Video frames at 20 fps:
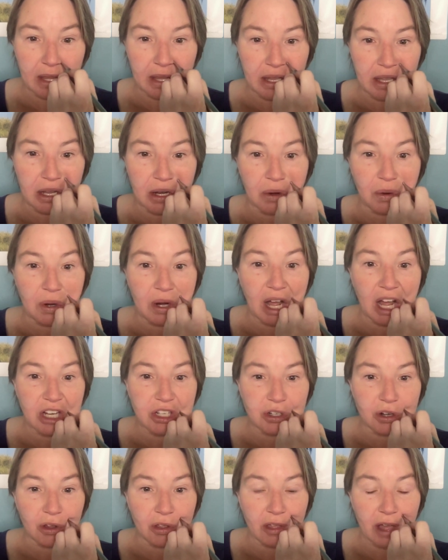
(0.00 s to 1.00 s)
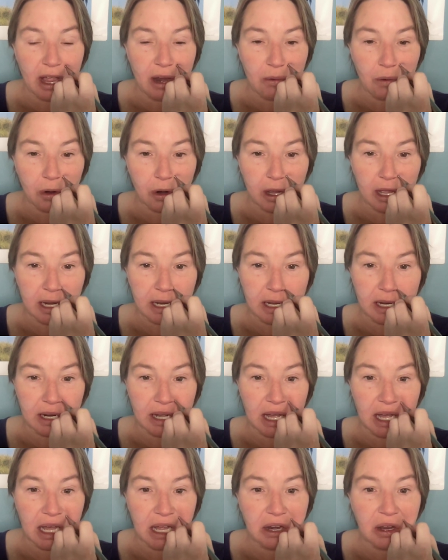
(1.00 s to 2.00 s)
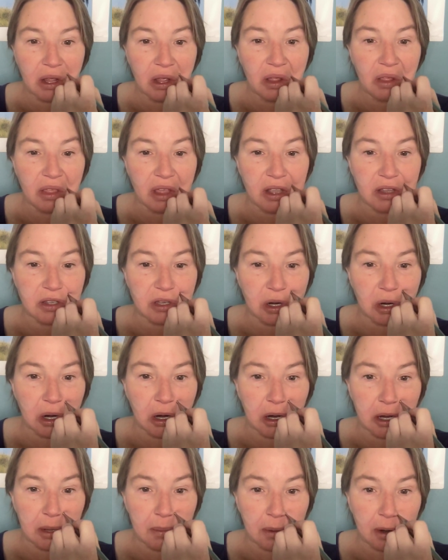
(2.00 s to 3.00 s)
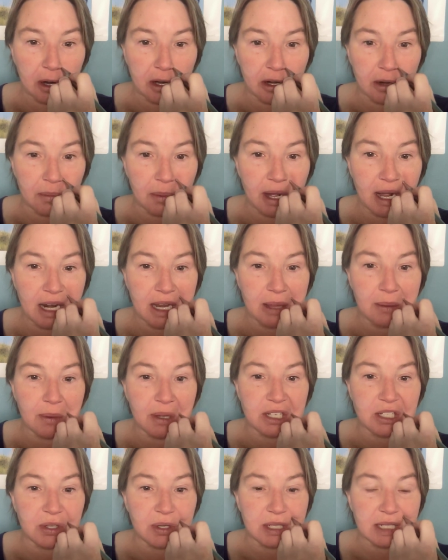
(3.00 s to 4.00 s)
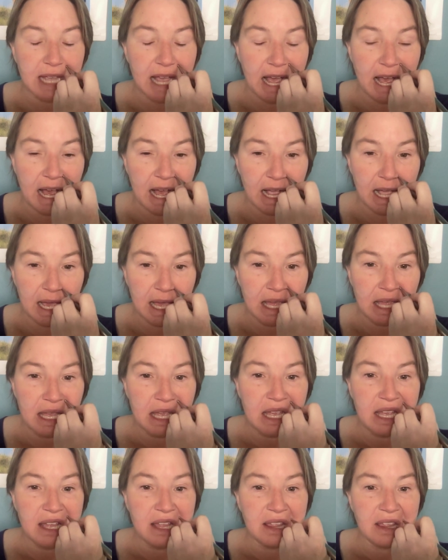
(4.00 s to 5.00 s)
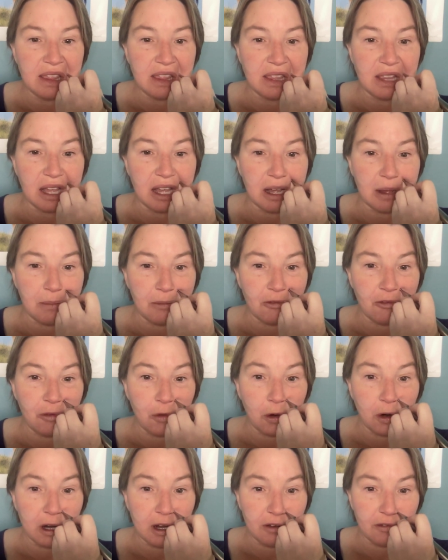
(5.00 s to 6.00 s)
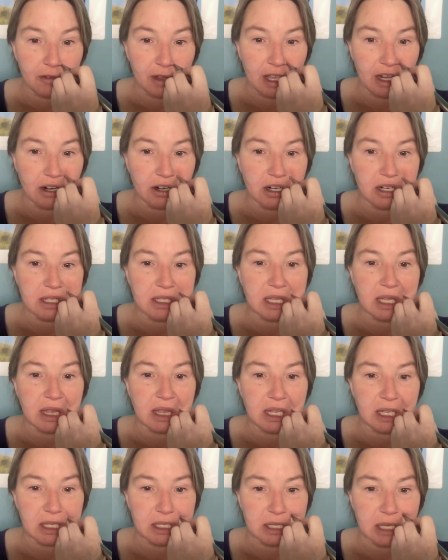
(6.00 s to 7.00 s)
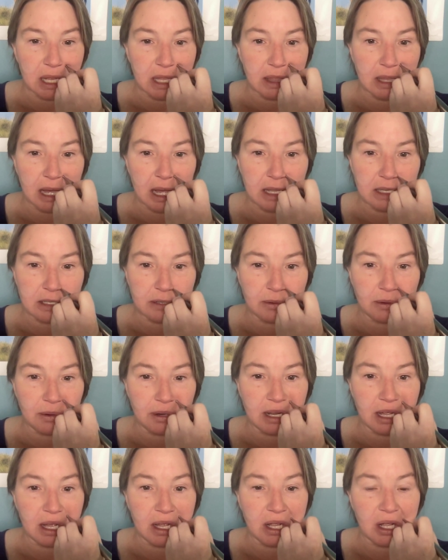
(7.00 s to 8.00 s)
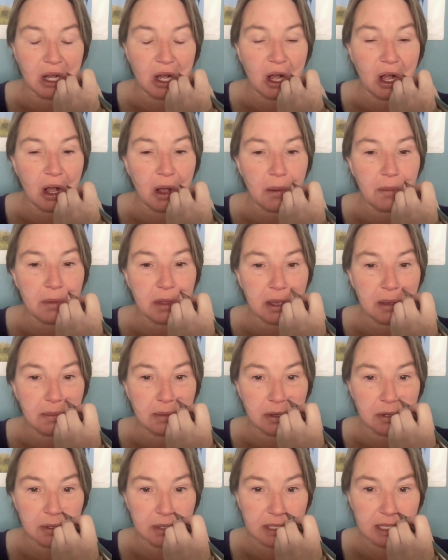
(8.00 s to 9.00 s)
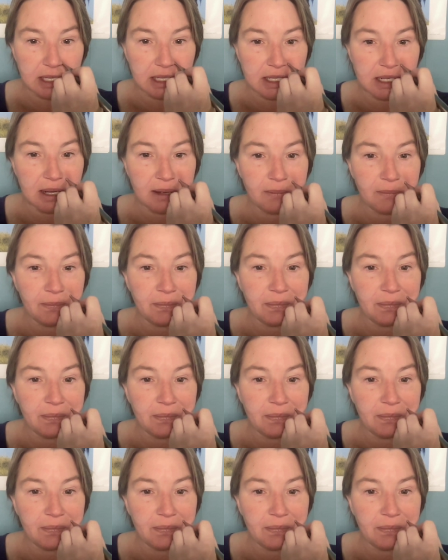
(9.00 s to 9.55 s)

you know, not your thyroid and not things that are already a part of your body, but to attack um, foreign invaders and things like that. So we want to calm the immune system